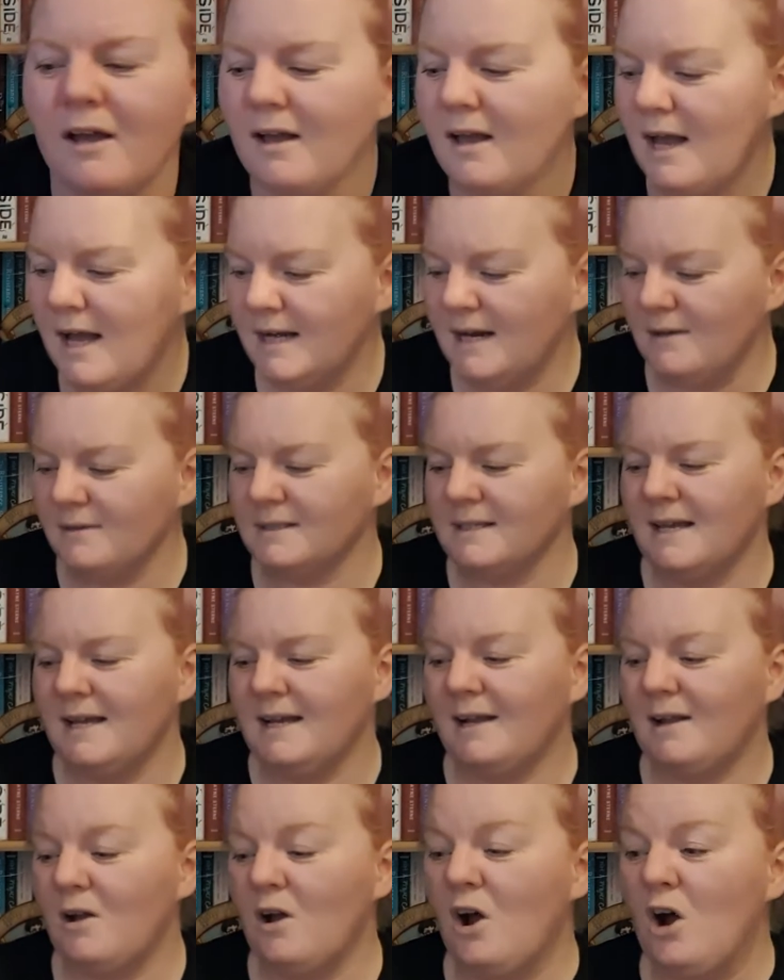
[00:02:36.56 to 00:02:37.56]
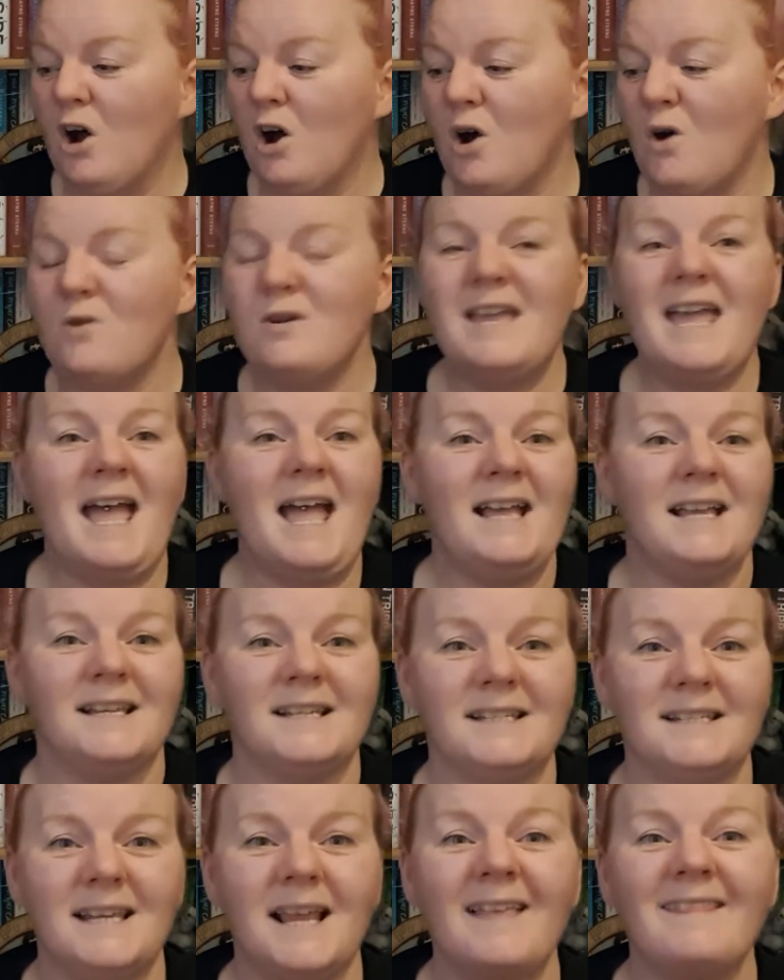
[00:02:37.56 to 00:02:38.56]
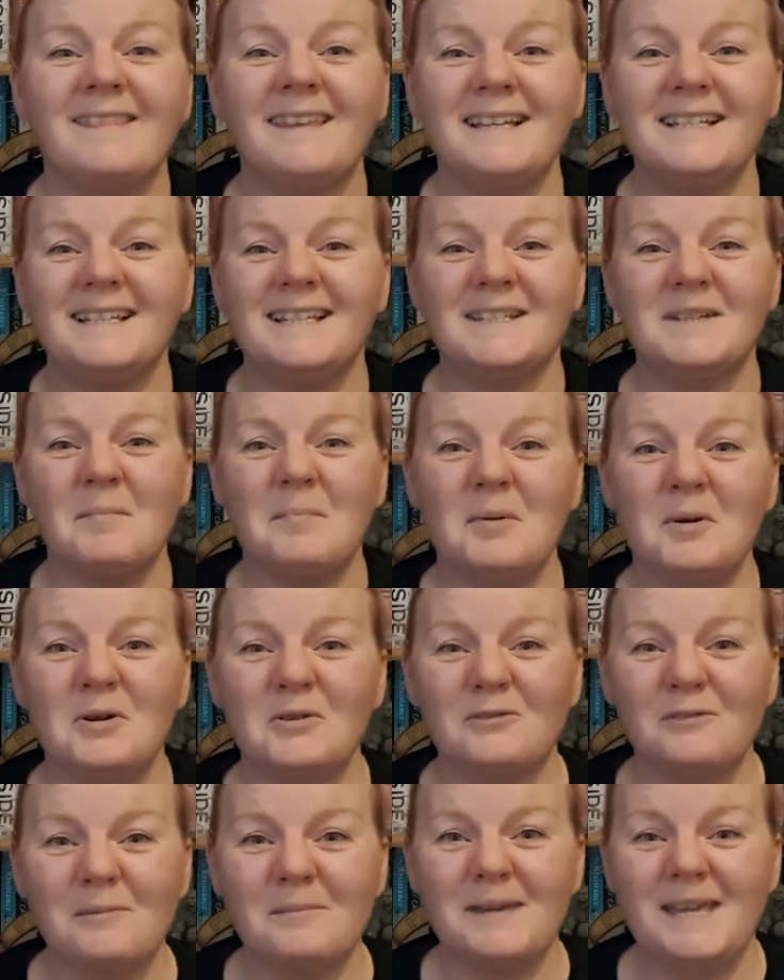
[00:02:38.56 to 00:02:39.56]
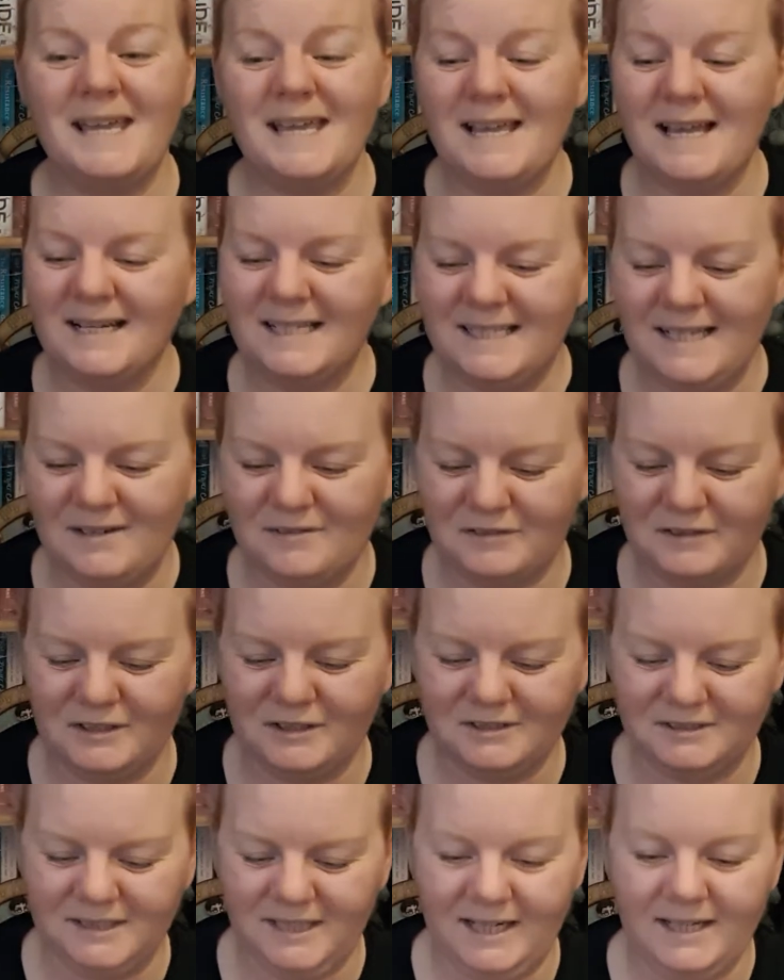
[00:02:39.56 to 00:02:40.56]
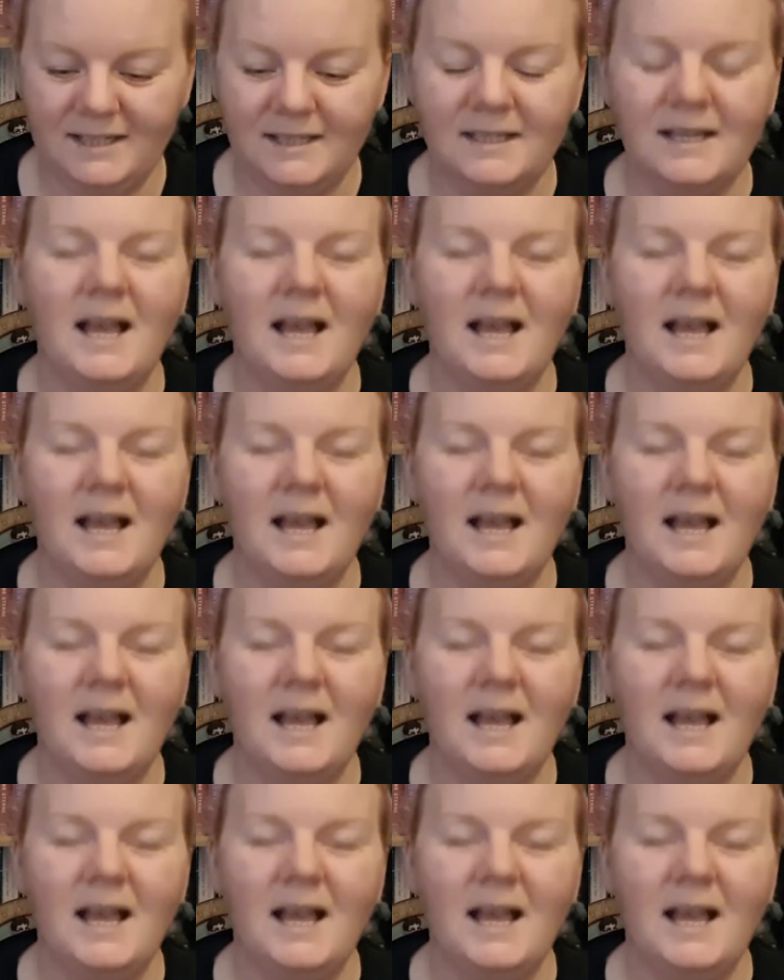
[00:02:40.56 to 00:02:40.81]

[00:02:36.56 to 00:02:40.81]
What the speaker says: And I was like, oh yes, this is a book for me, definitely.